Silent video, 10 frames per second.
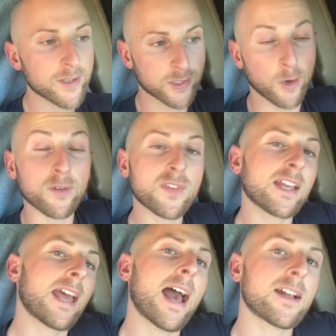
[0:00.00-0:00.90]
So if
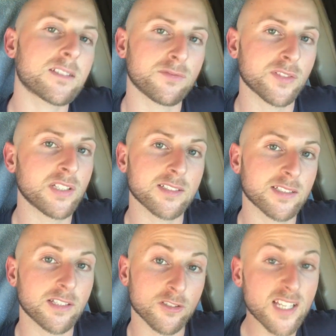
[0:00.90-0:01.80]
they cast a 15,
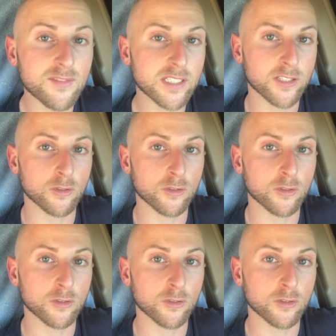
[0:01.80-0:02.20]
16, or 17